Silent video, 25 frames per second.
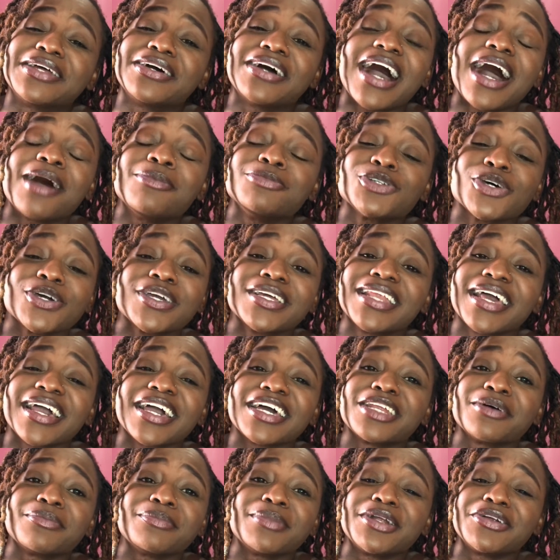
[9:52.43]
I'm talking like an
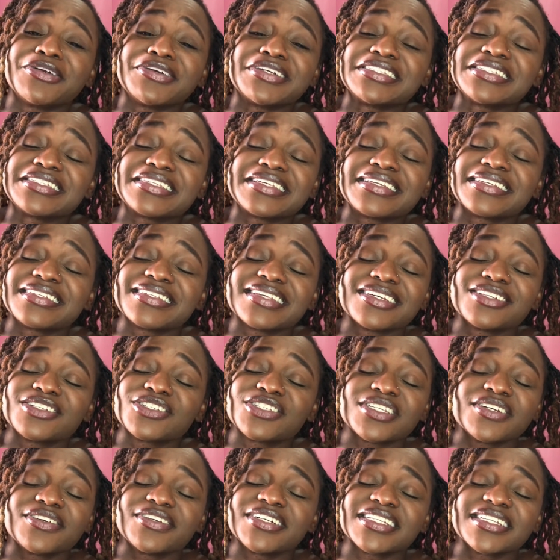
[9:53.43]
American citizen,
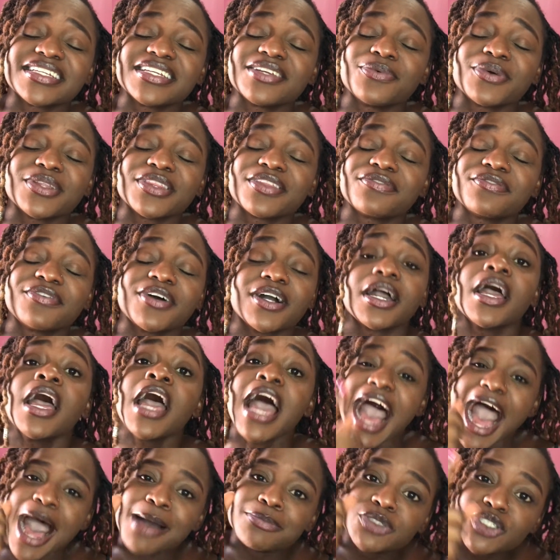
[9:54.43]
seriously, what the fuck?
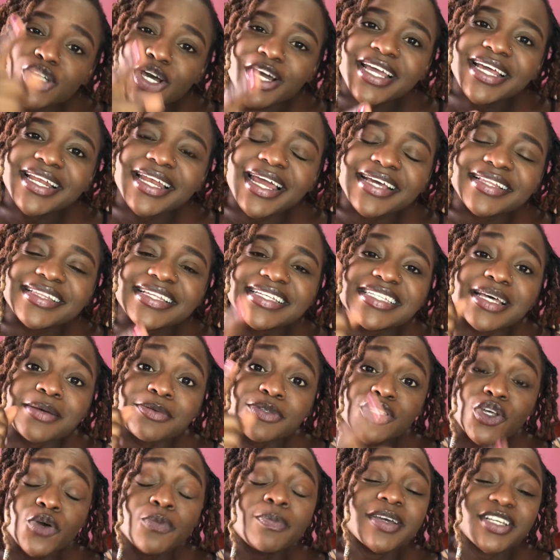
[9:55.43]
I'm talking like this, I'm
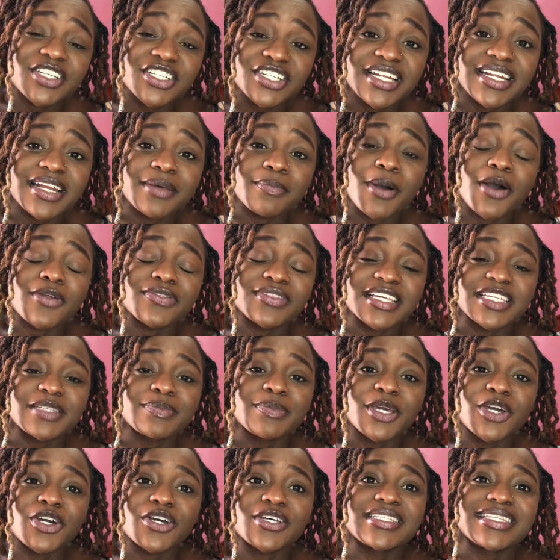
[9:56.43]
so passionate about this
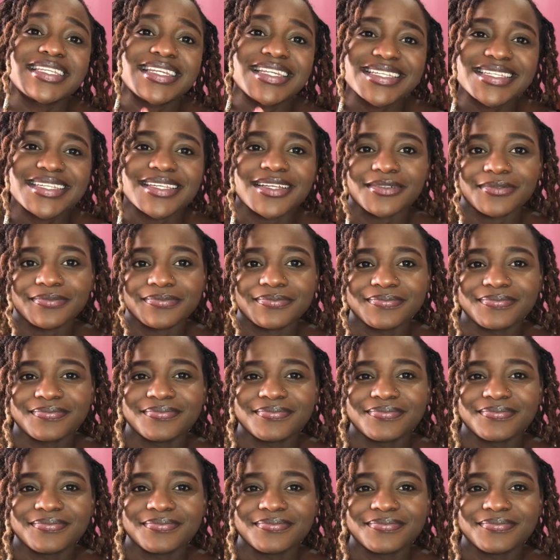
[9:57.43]
because listen,